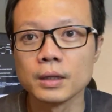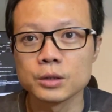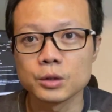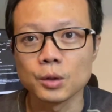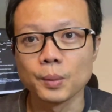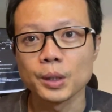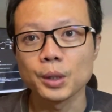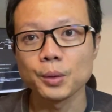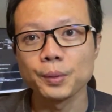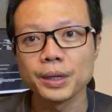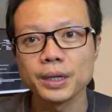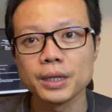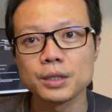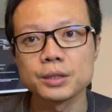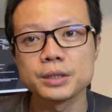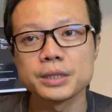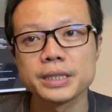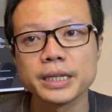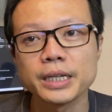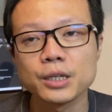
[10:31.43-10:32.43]
So what do we need
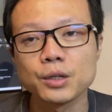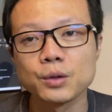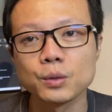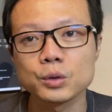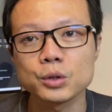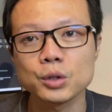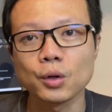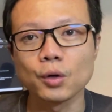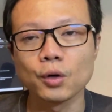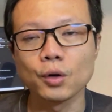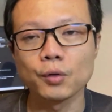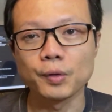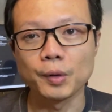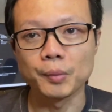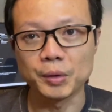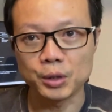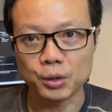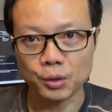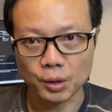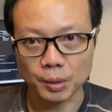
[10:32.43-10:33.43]
to take note of
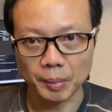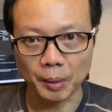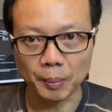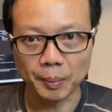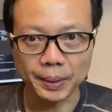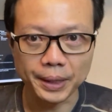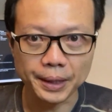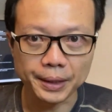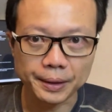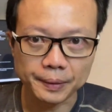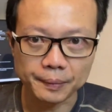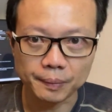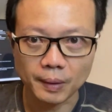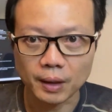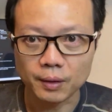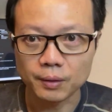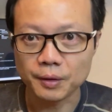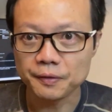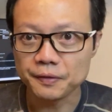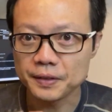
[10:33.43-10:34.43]
when we talk about beta?
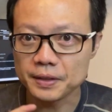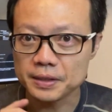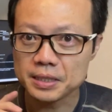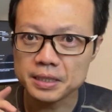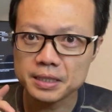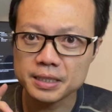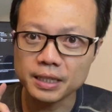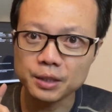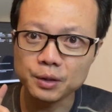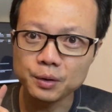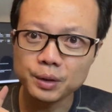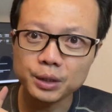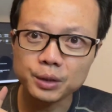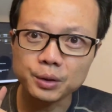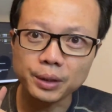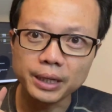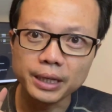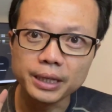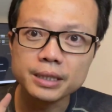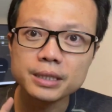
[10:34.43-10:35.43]
Now, the first is that you need
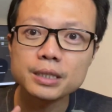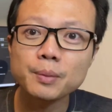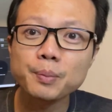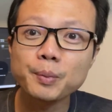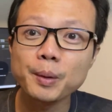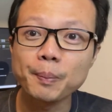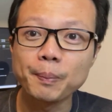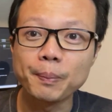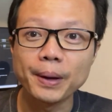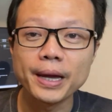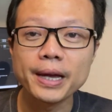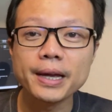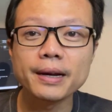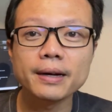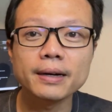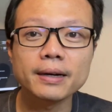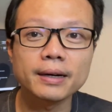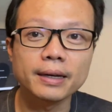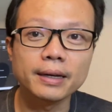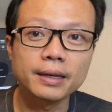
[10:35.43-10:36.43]
to interpret
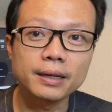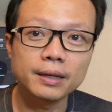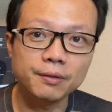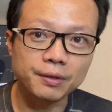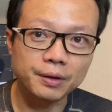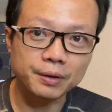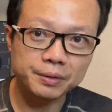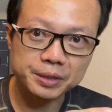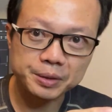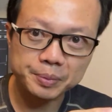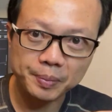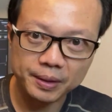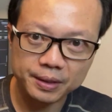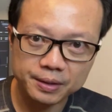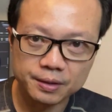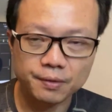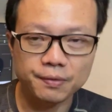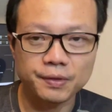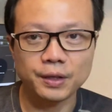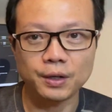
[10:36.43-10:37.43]
beta in a very
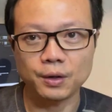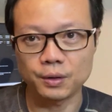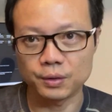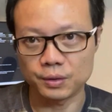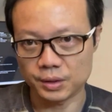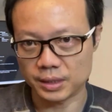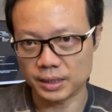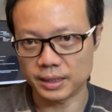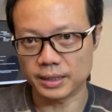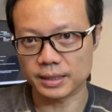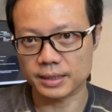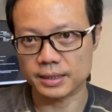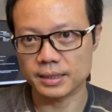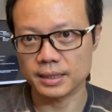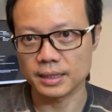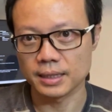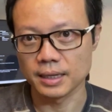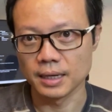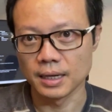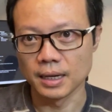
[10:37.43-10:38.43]
specific
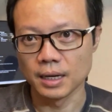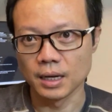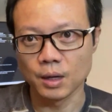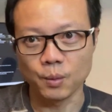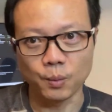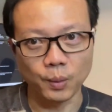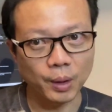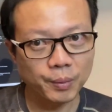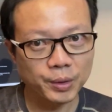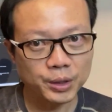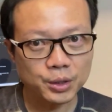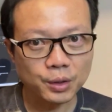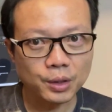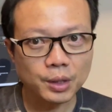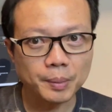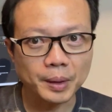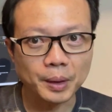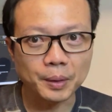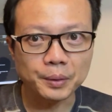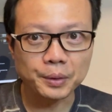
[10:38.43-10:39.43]
context. When we
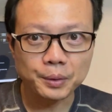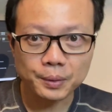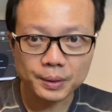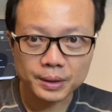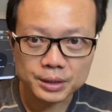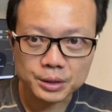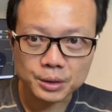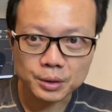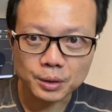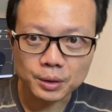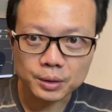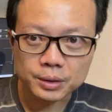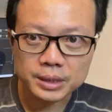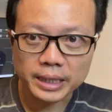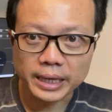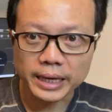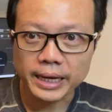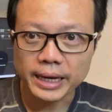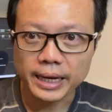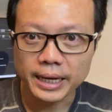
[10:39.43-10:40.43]
talk about US stocks
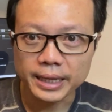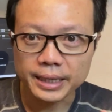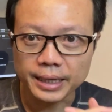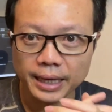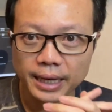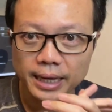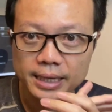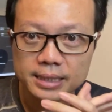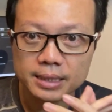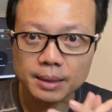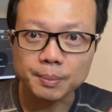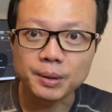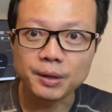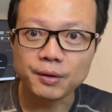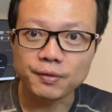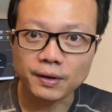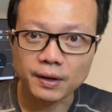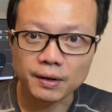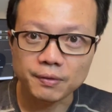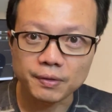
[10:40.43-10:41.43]
and the
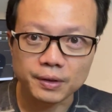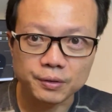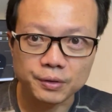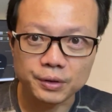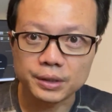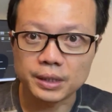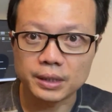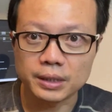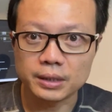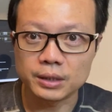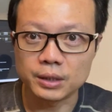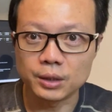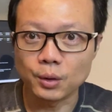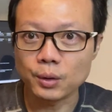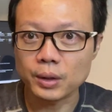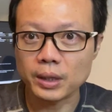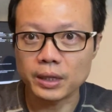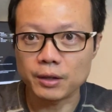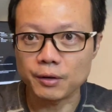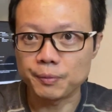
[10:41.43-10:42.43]
S&P 500, they
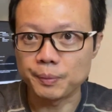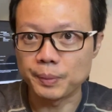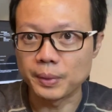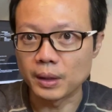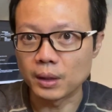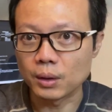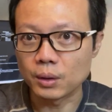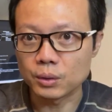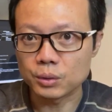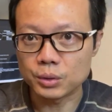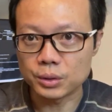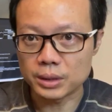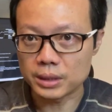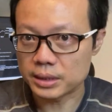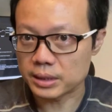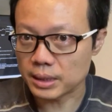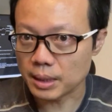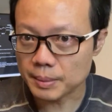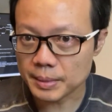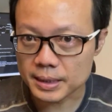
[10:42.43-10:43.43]
all kind of belong to the
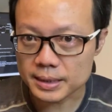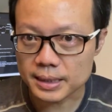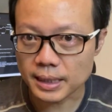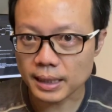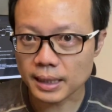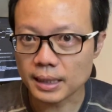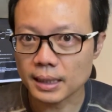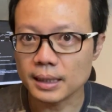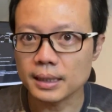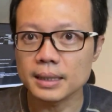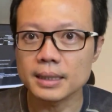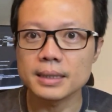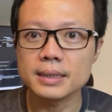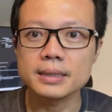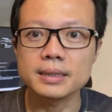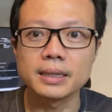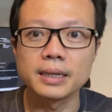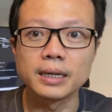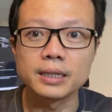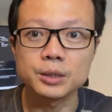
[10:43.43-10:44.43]
same asset
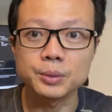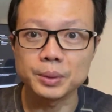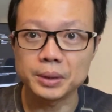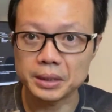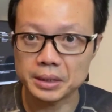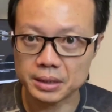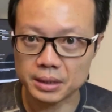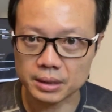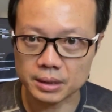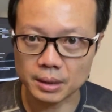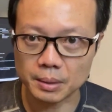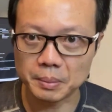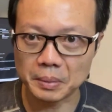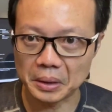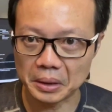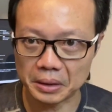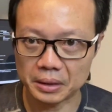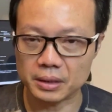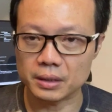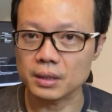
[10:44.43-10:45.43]
class as well as the same
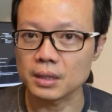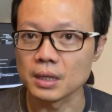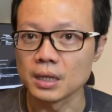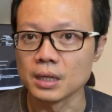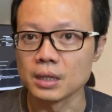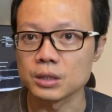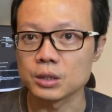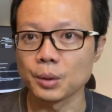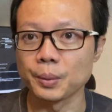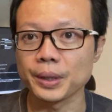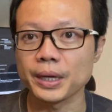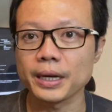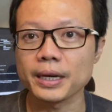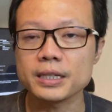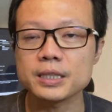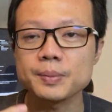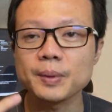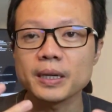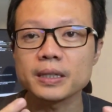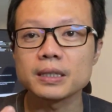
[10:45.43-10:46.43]
market. So we can
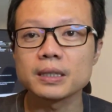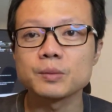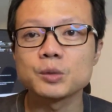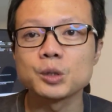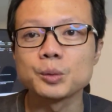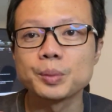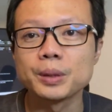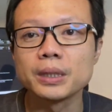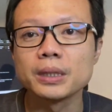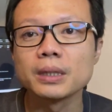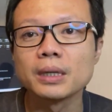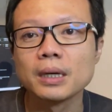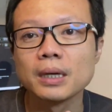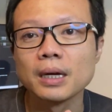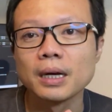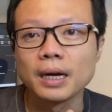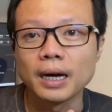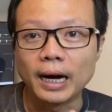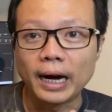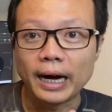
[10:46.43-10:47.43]
expect them to be
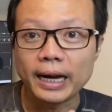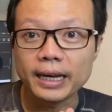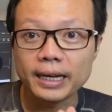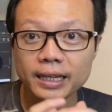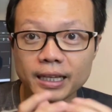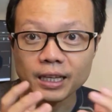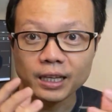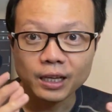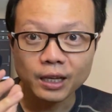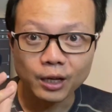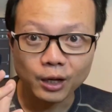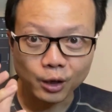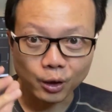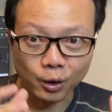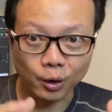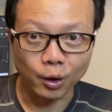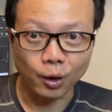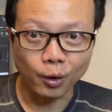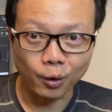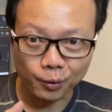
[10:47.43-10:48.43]
highly
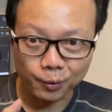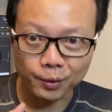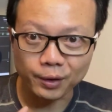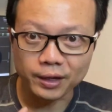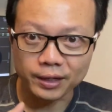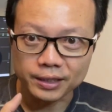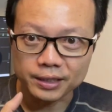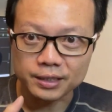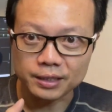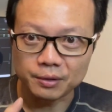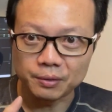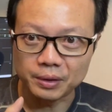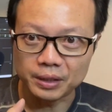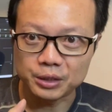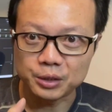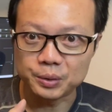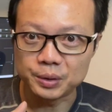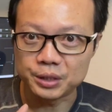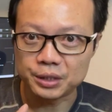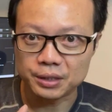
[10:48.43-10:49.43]
correlated,
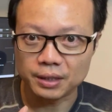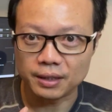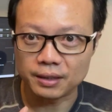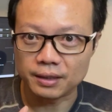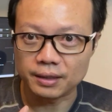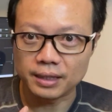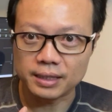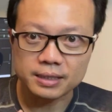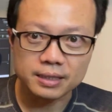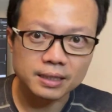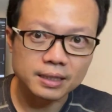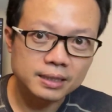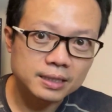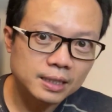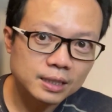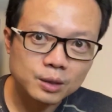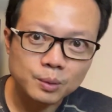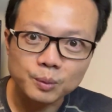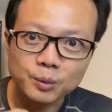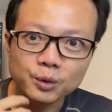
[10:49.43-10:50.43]
right, to each other, and they
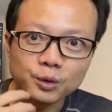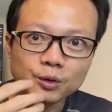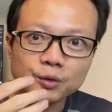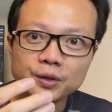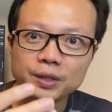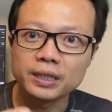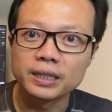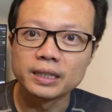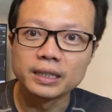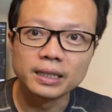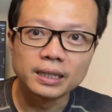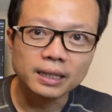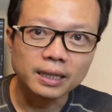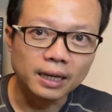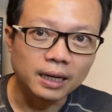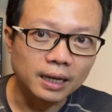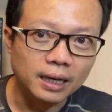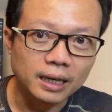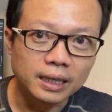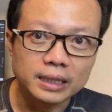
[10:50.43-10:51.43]
tend to move
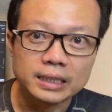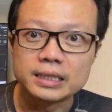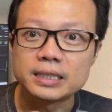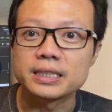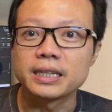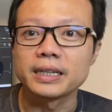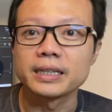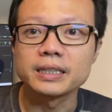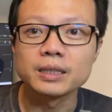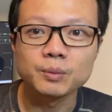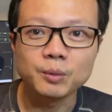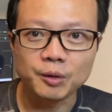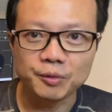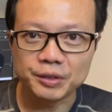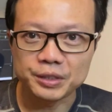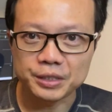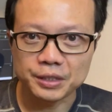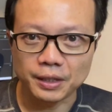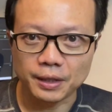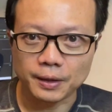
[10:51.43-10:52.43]
in tandem with
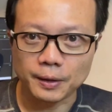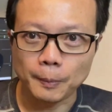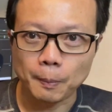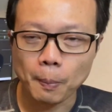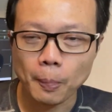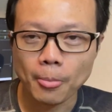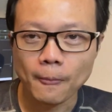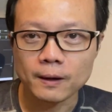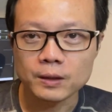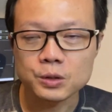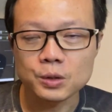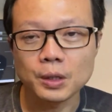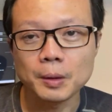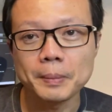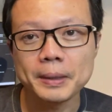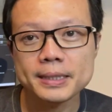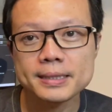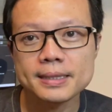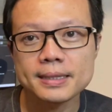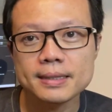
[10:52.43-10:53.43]
each other. So it
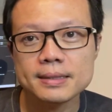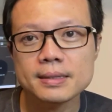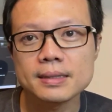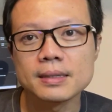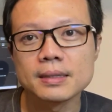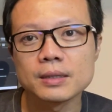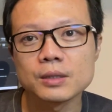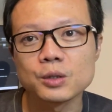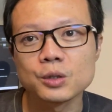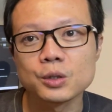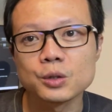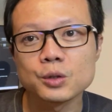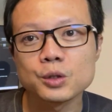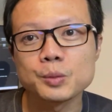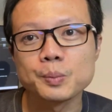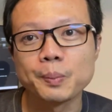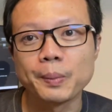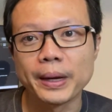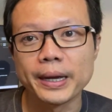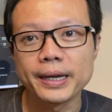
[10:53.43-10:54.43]
makes sense here to
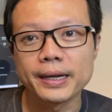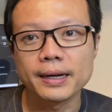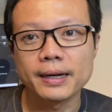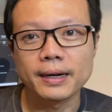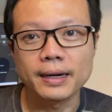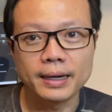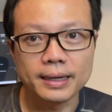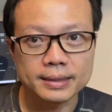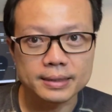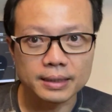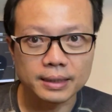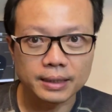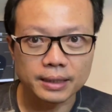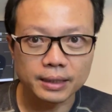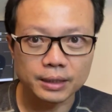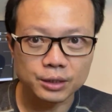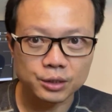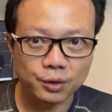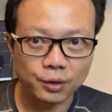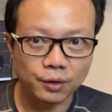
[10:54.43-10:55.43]
use beta as a
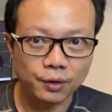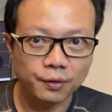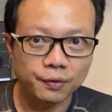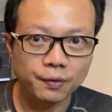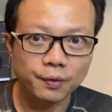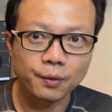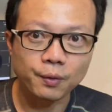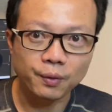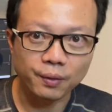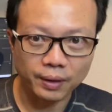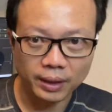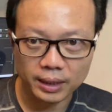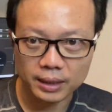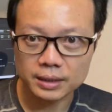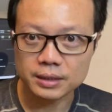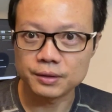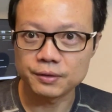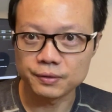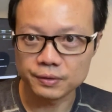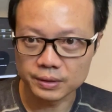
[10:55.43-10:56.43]
gauge of
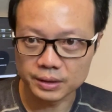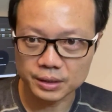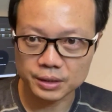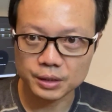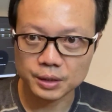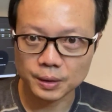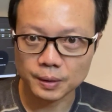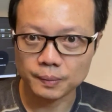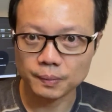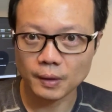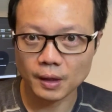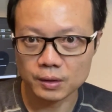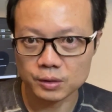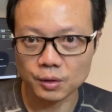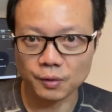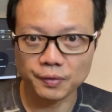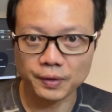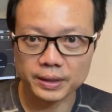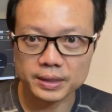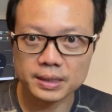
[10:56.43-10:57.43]
relative risk.
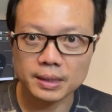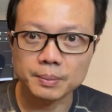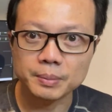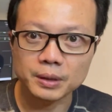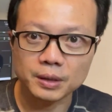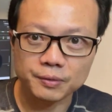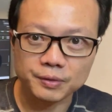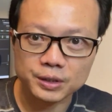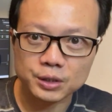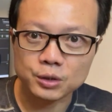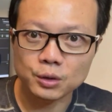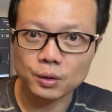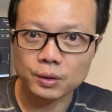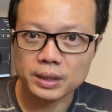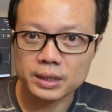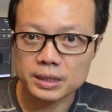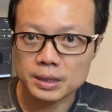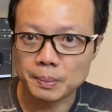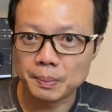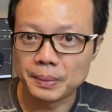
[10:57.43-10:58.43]
So for example, if a stock
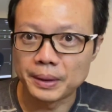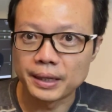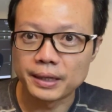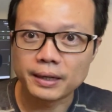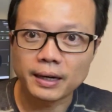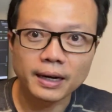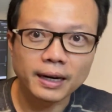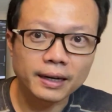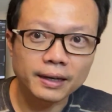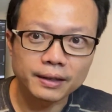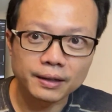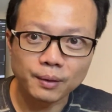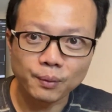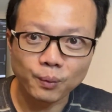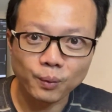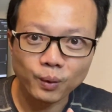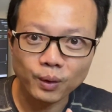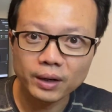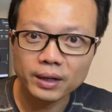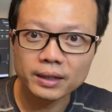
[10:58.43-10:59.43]
has a beta higher
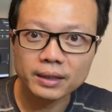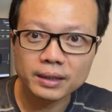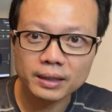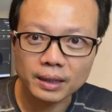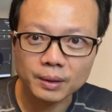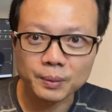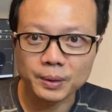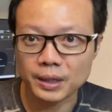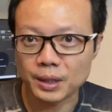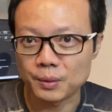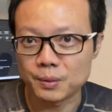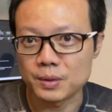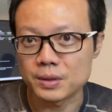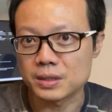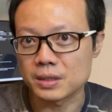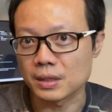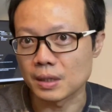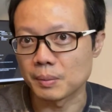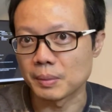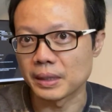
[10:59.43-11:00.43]
than 1, then we can
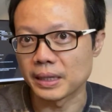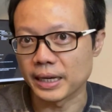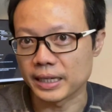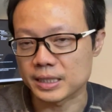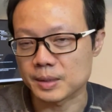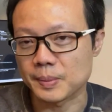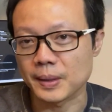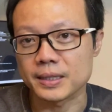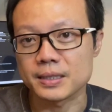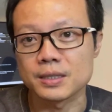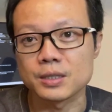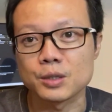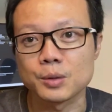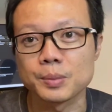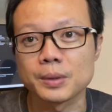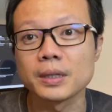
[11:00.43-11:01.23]
reasonably expect it to